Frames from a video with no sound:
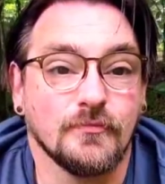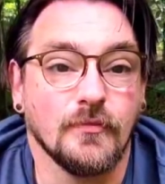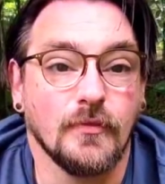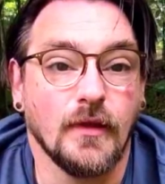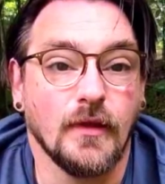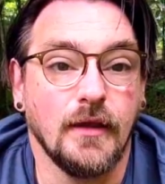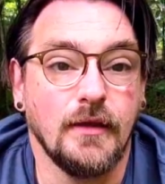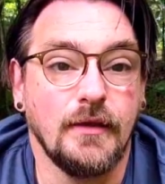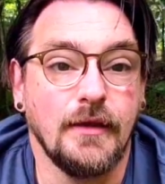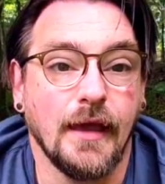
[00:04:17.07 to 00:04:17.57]

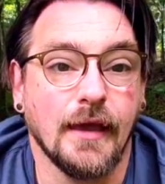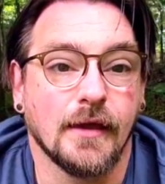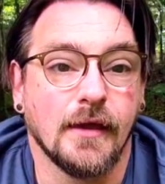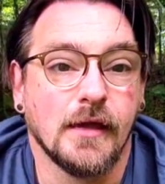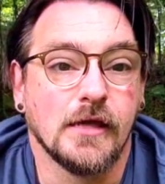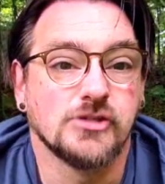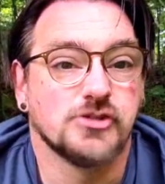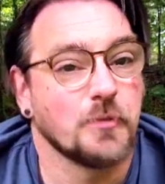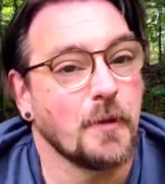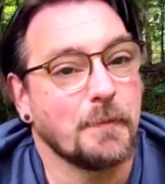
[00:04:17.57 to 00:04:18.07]
Yeah,
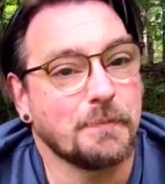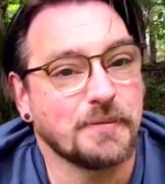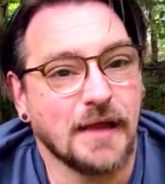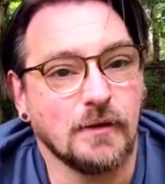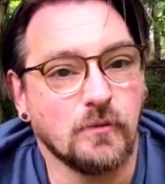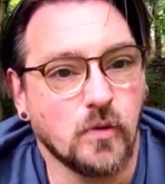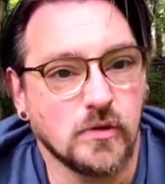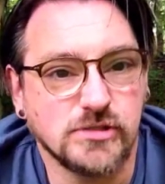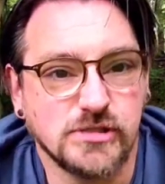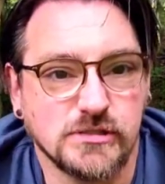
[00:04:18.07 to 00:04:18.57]
so my
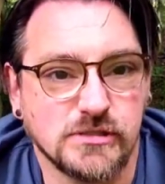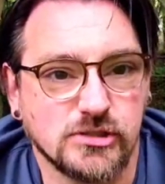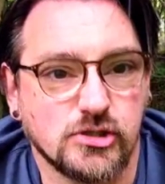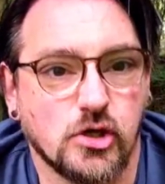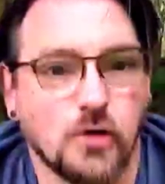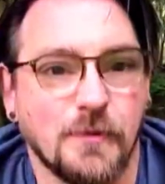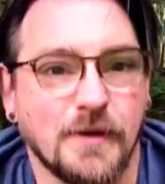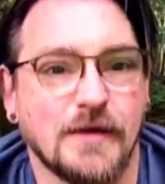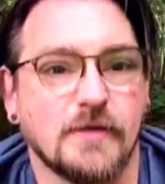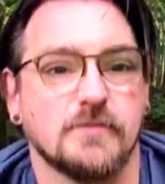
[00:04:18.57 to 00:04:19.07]
plan wasn't to
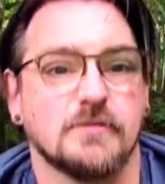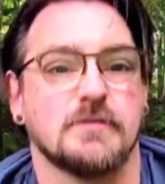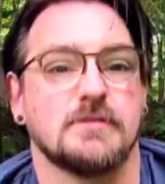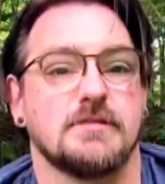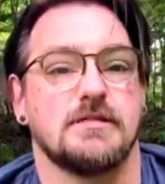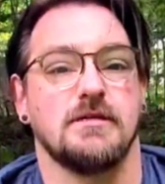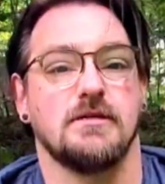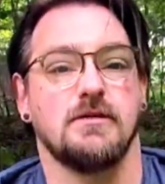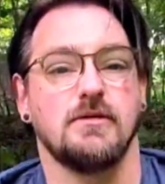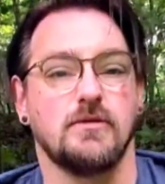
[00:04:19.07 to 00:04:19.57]
come out
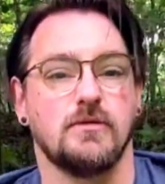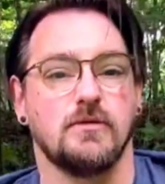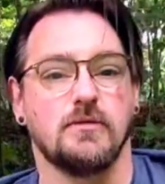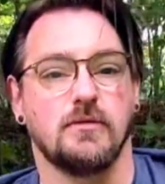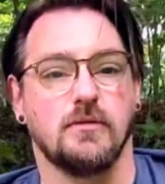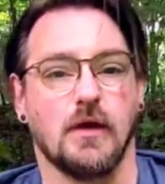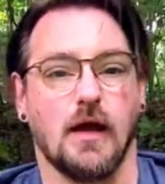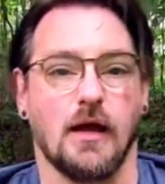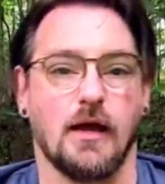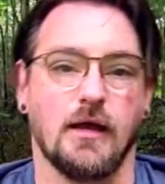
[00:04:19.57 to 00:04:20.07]
to
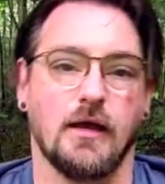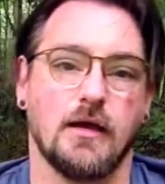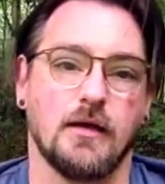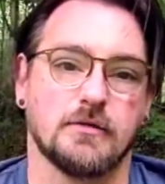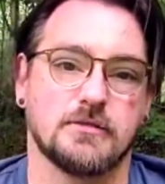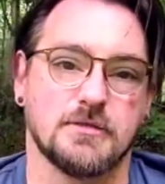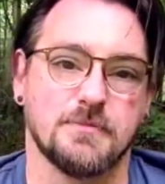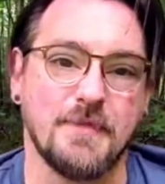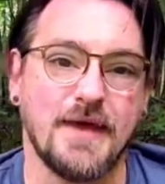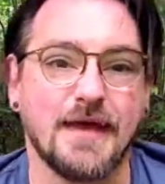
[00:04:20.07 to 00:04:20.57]

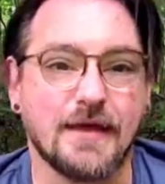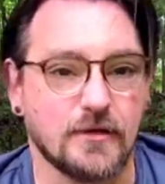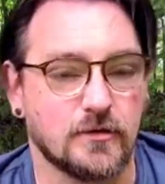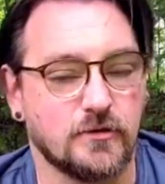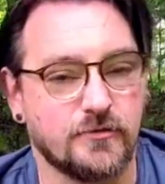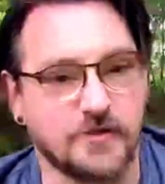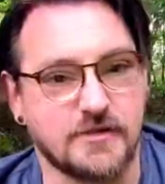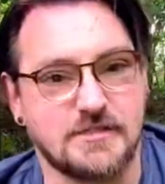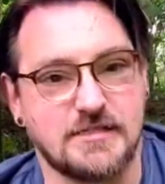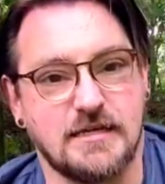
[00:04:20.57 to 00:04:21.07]
make
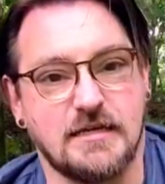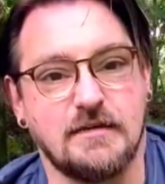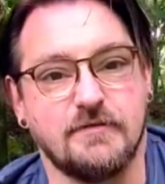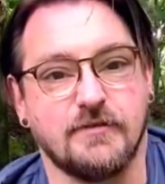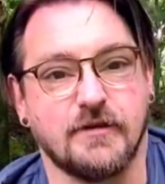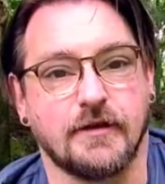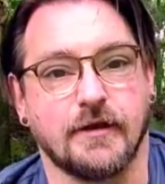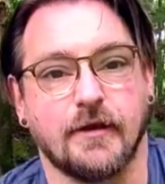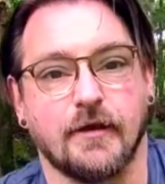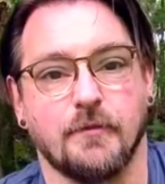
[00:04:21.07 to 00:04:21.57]
another tea
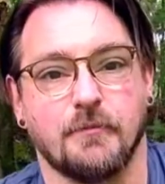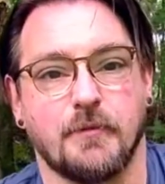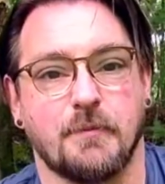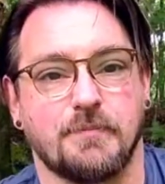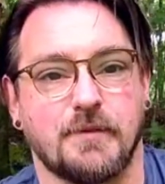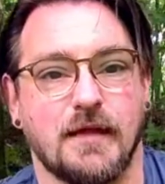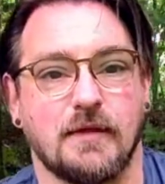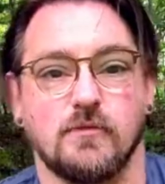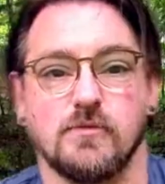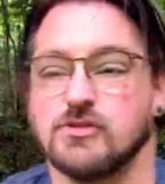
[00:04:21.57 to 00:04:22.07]
video. My
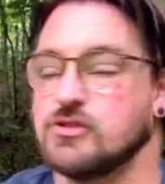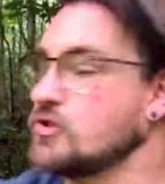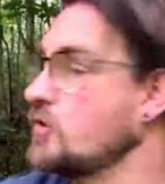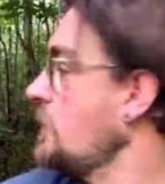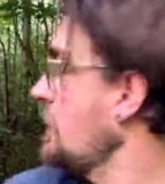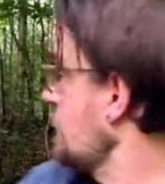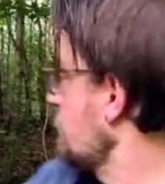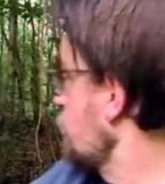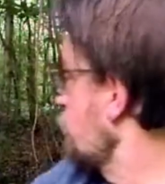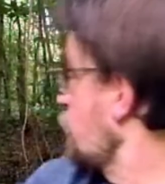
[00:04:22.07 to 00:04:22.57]
plan was to come
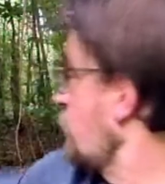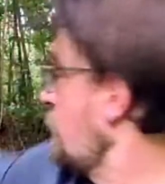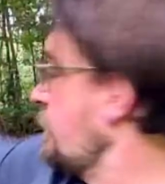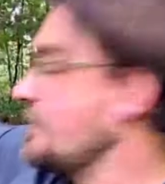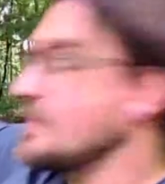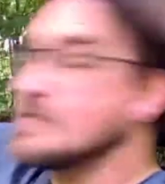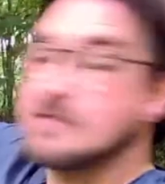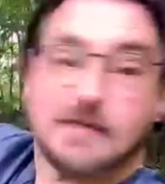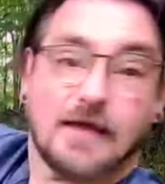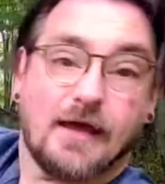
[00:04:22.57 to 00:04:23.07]
out to show you
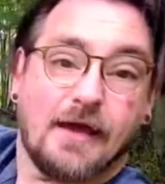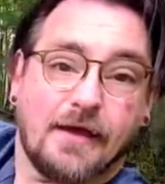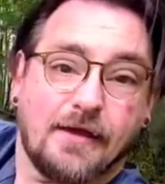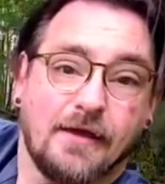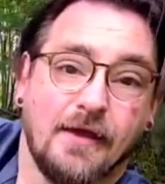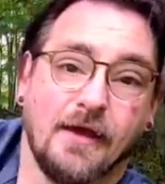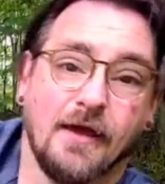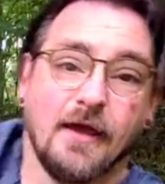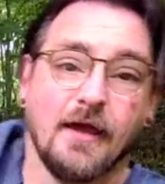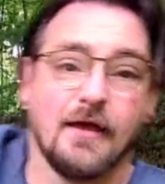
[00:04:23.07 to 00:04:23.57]
this guy.
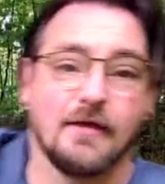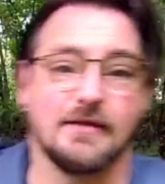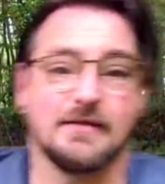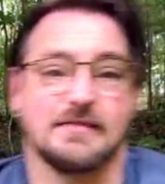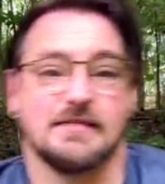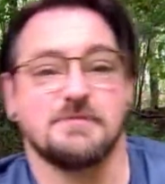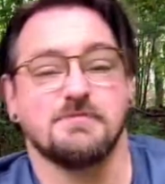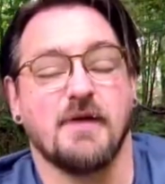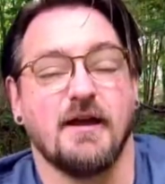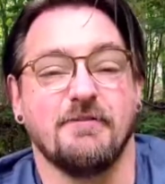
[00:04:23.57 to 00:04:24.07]
This
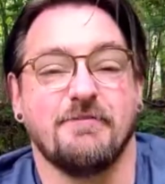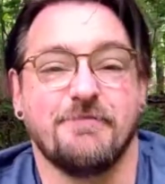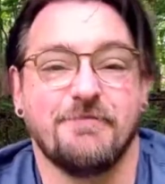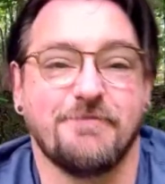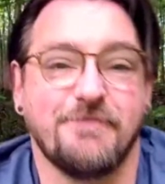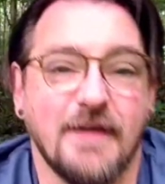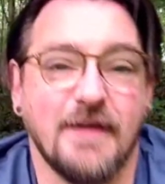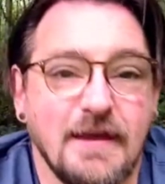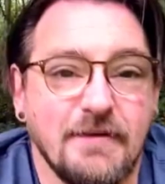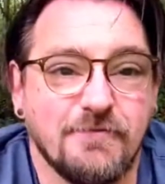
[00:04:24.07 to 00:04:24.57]
is my
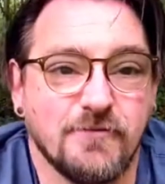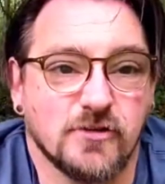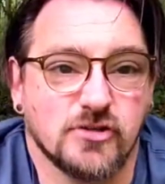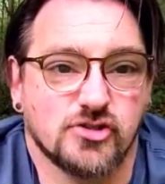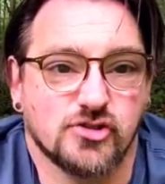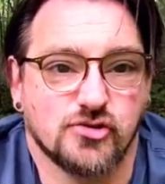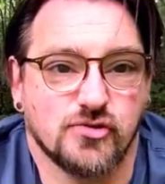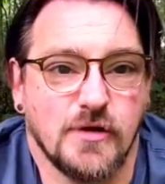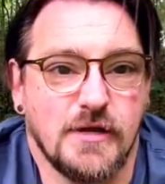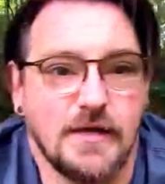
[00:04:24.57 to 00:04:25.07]
favourite
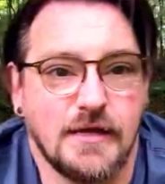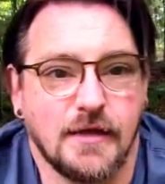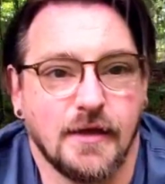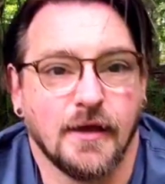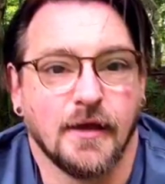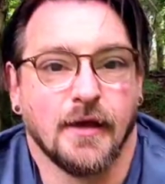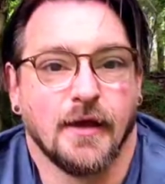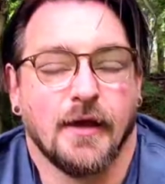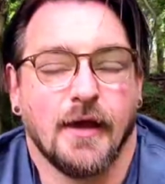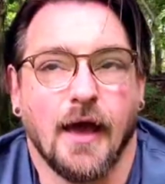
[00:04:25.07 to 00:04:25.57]
tree.
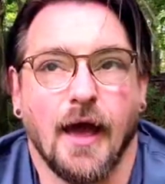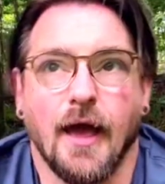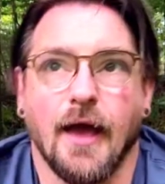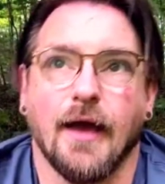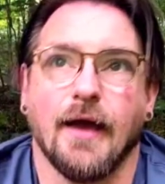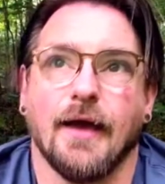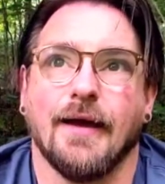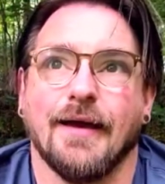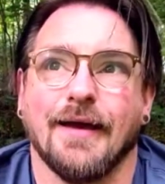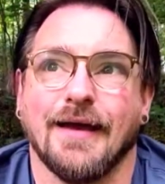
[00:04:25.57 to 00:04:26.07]

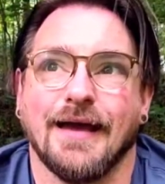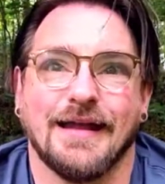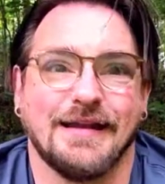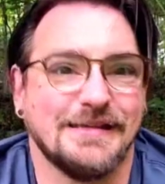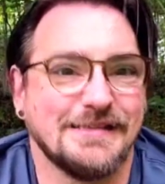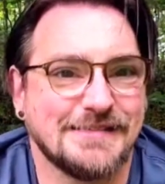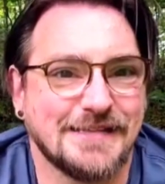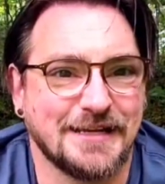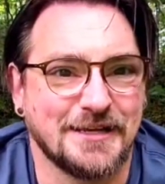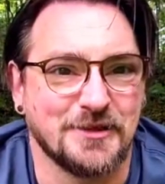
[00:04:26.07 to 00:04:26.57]
I nearly
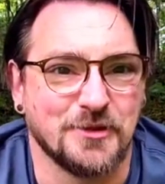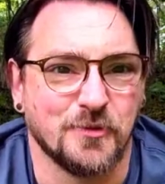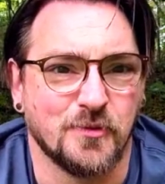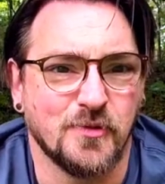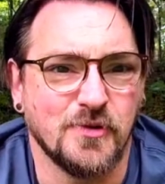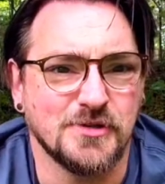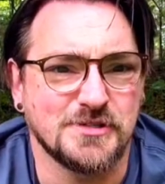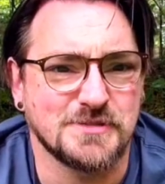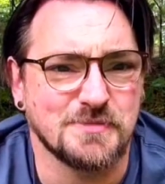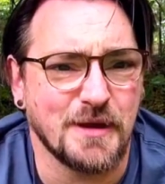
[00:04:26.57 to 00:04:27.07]
said in the
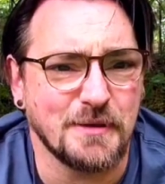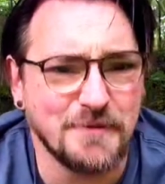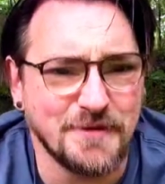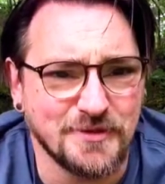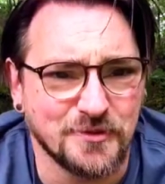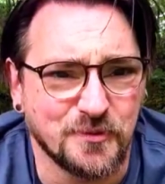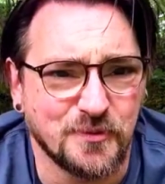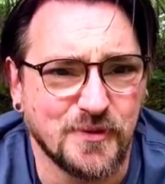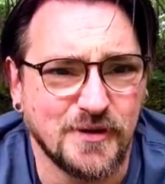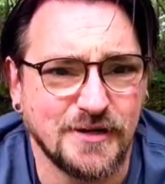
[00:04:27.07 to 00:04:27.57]
woods. It might be in
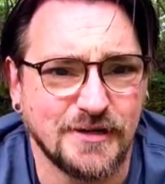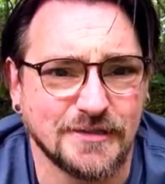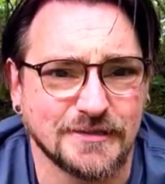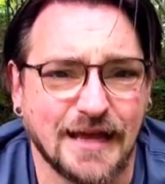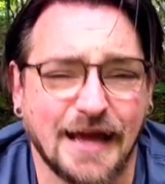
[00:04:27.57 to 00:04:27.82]
the world.